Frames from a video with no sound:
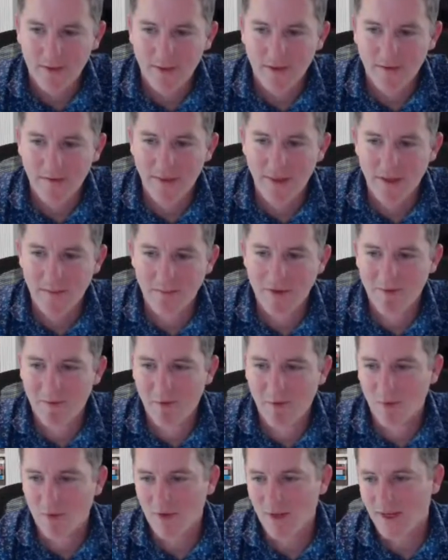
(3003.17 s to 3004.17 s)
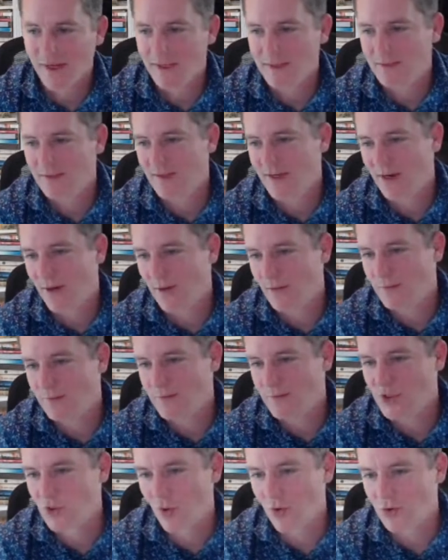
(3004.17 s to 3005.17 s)
than people were like,
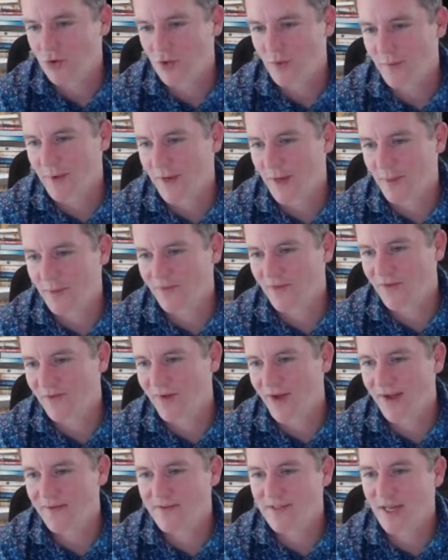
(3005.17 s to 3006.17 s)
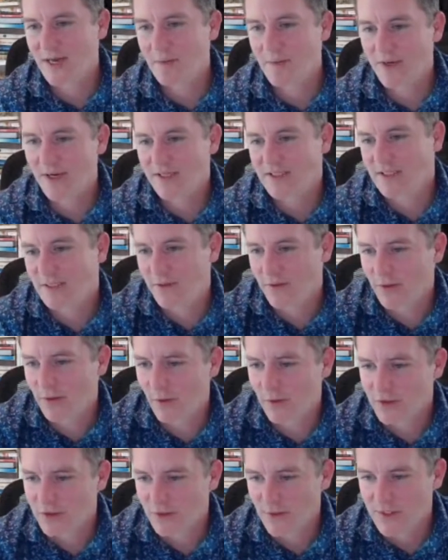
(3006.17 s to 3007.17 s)
short tripping them for 5-10 minutes to the
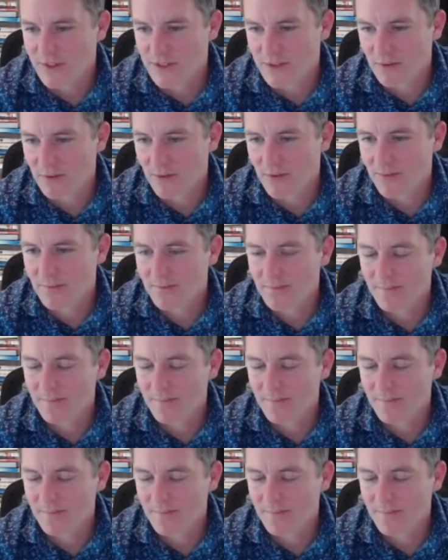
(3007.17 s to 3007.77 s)
grocery store.